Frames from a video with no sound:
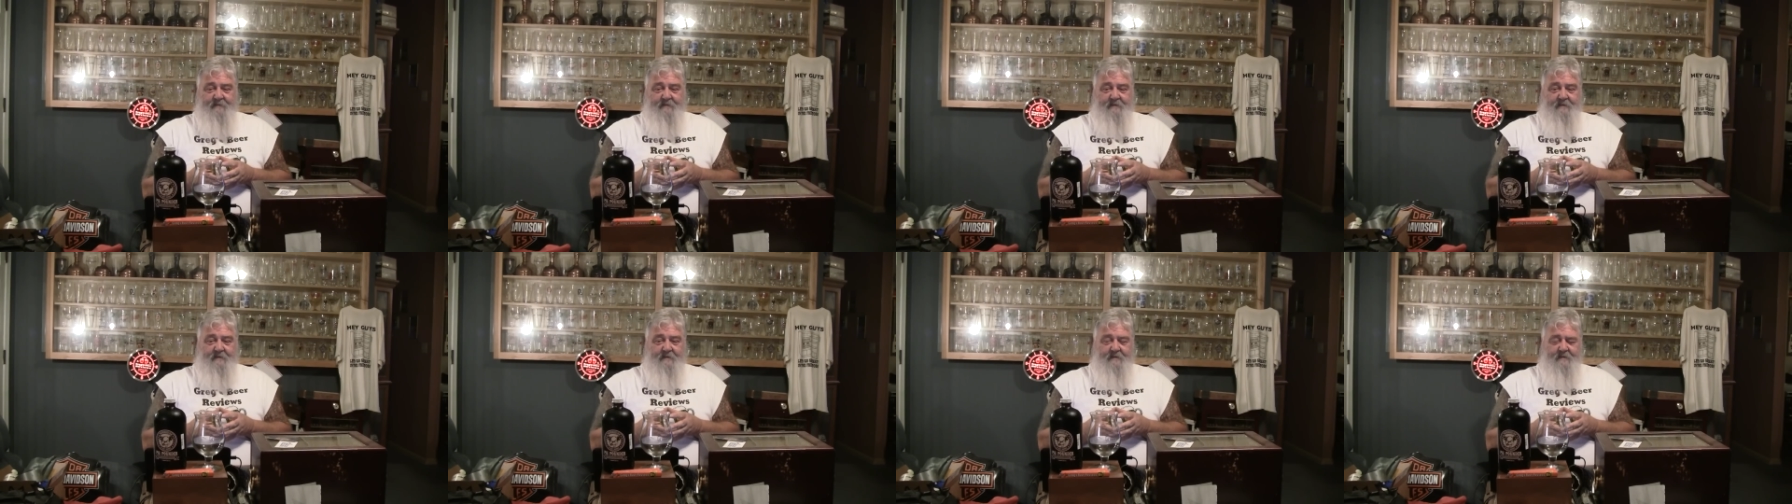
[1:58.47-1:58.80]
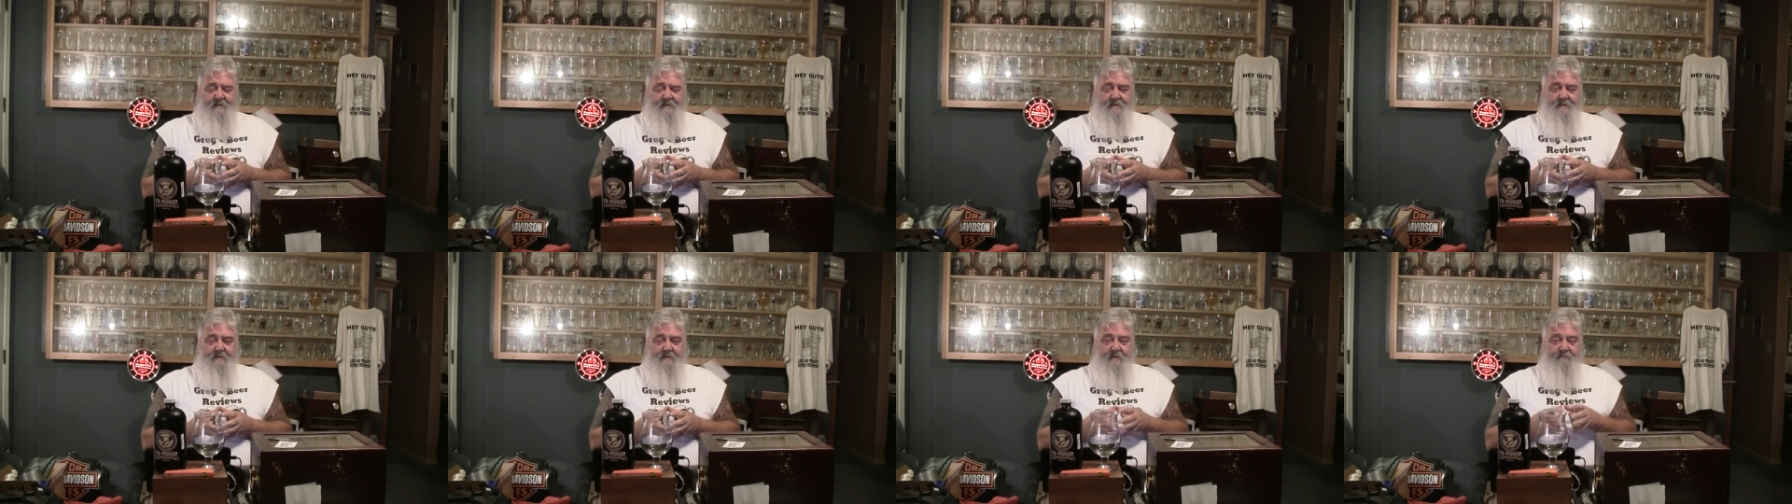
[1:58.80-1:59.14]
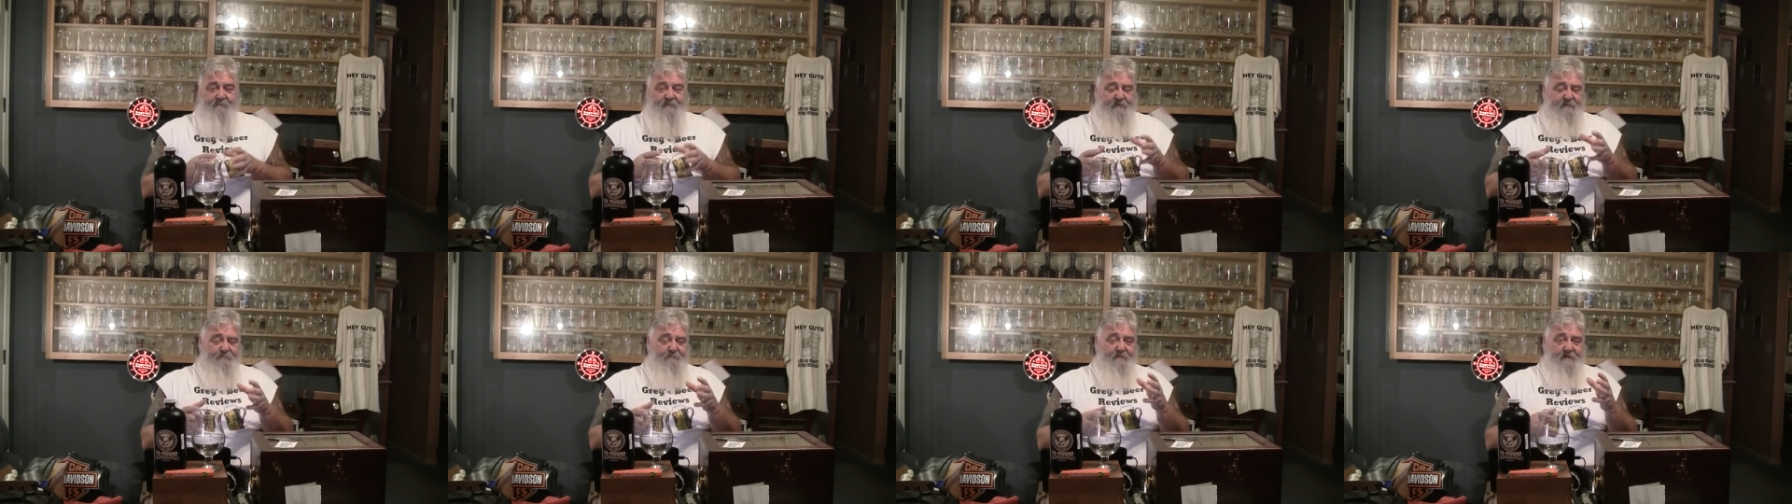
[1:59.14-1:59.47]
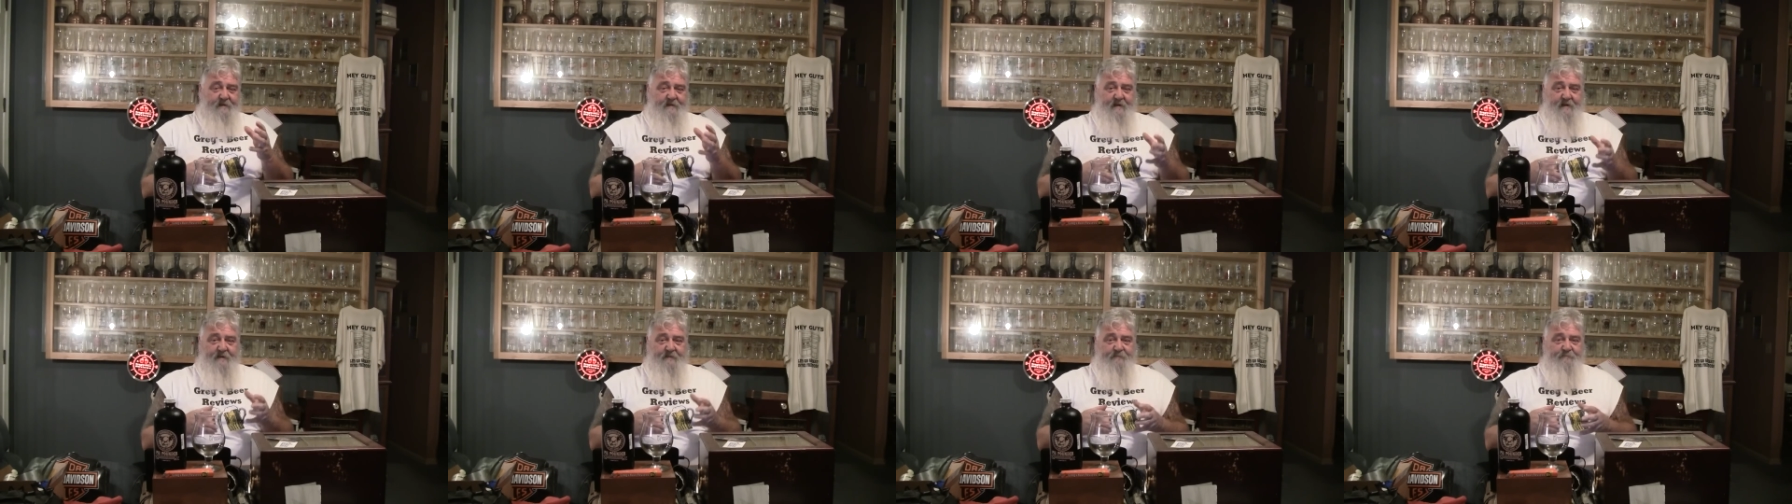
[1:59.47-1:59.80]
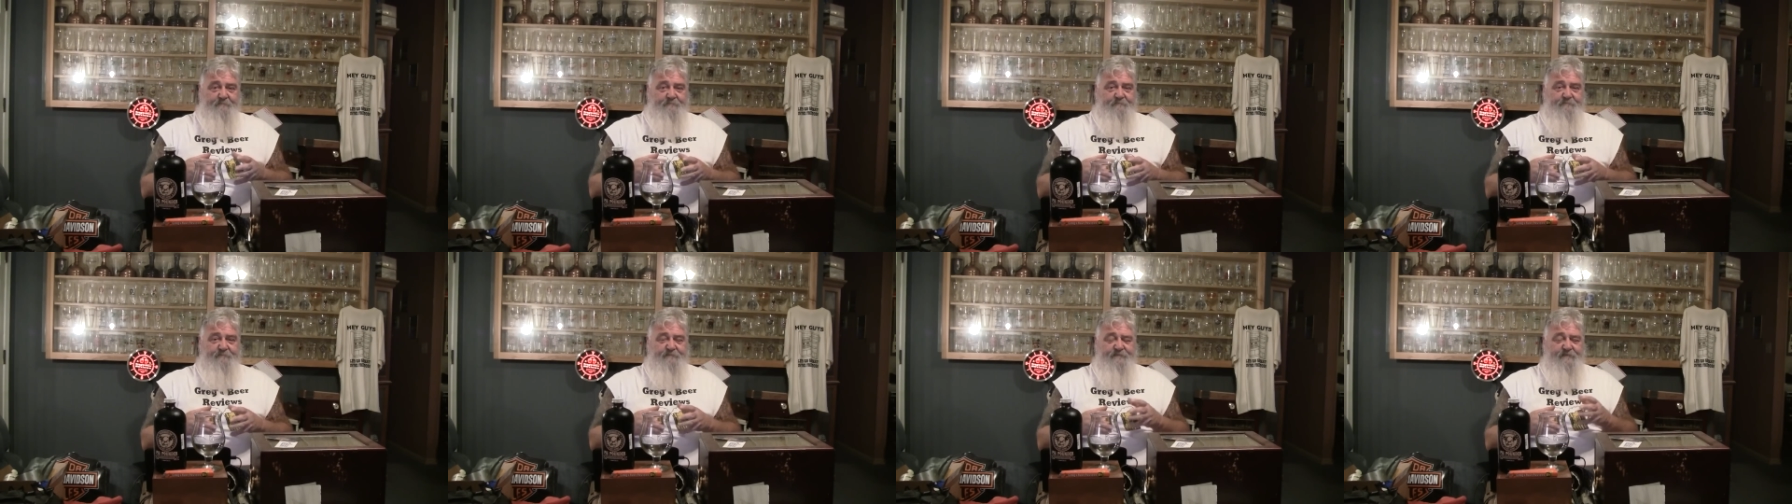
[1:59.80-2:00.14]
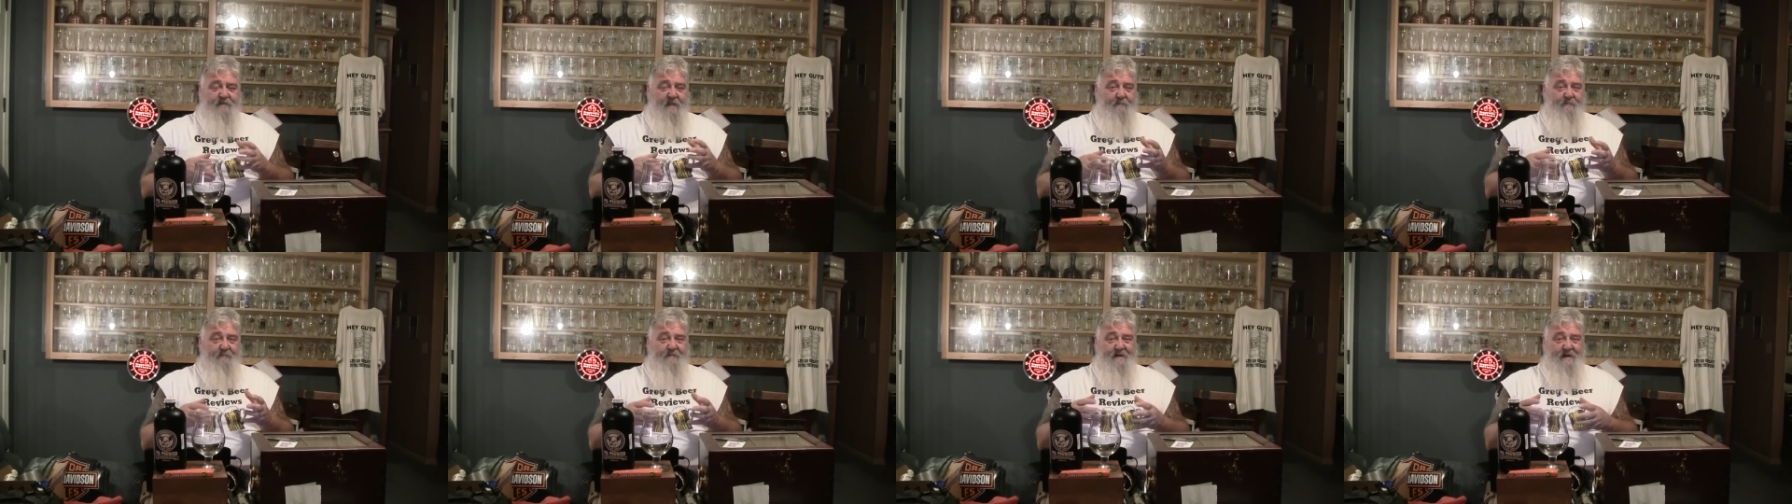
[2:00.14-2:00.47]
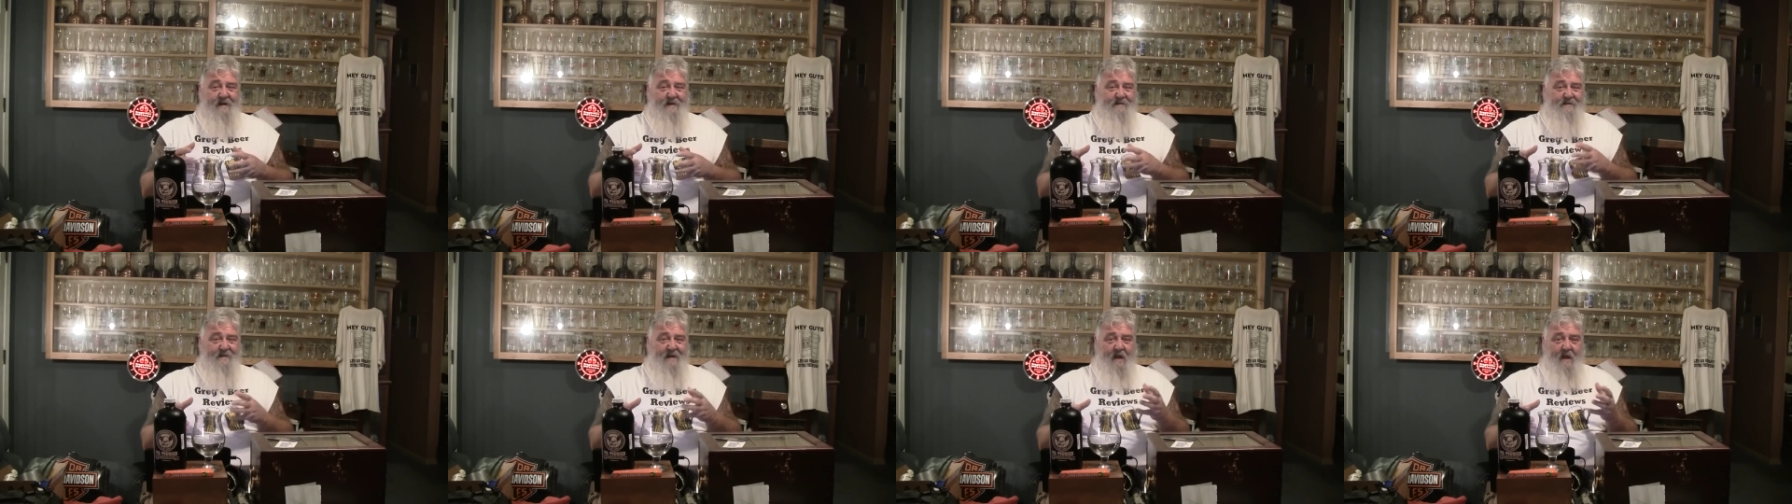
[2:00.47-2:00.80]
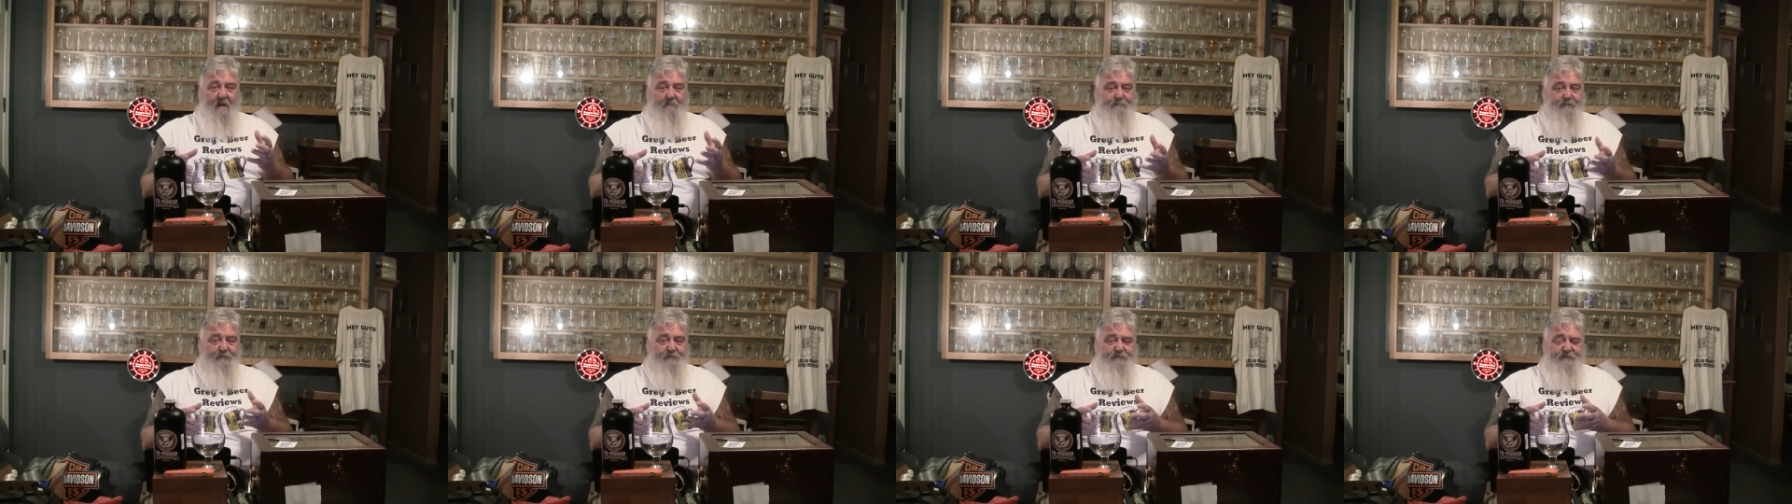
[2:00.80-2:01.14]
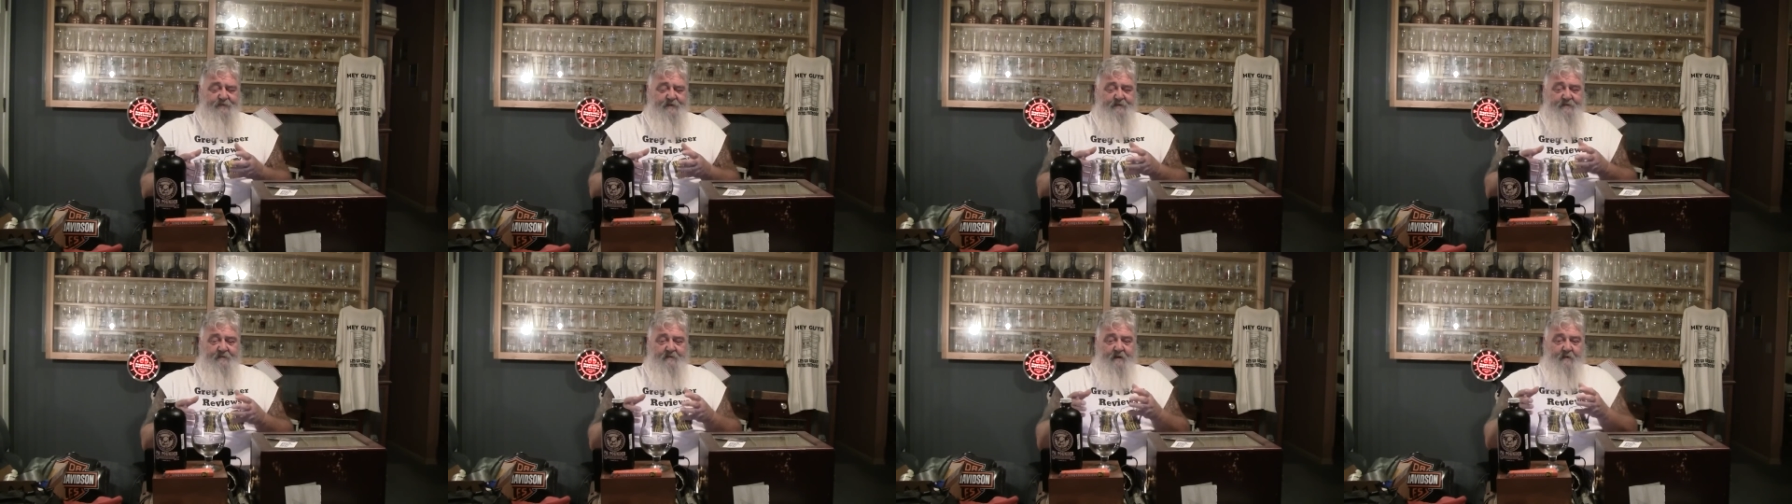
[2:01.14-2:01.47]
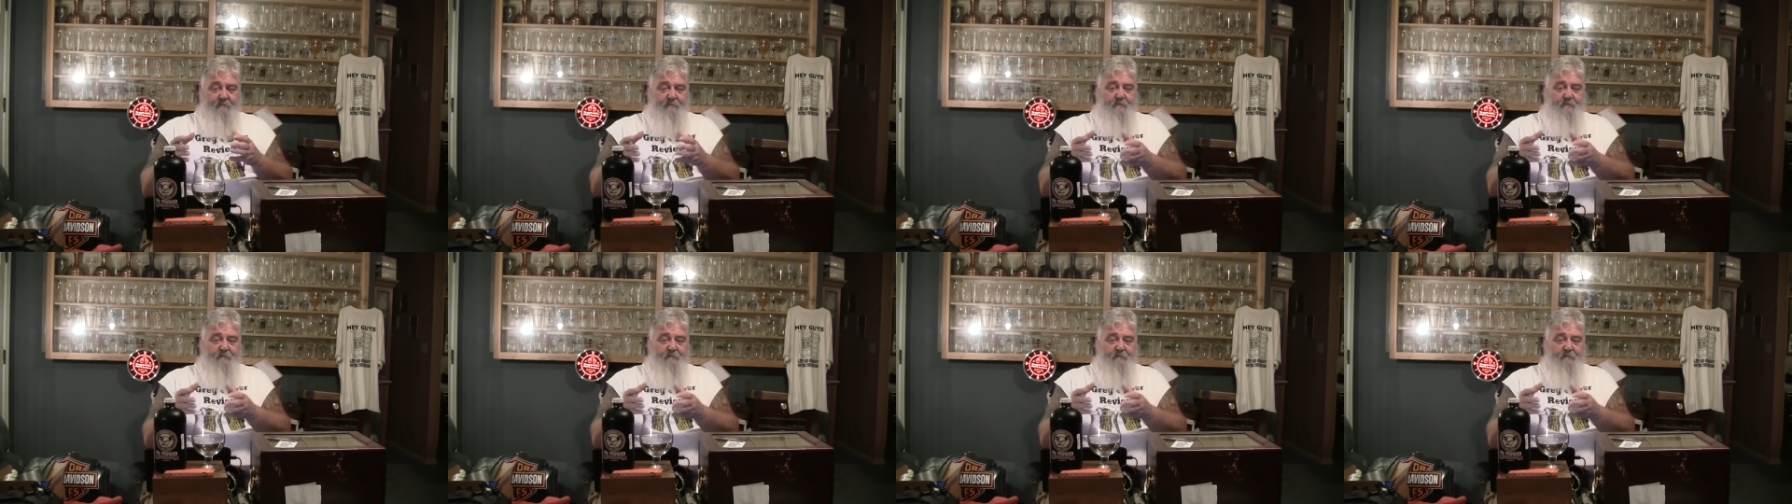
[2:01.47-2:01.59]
Uh, if it had been a 7, 8, 9 percenter, I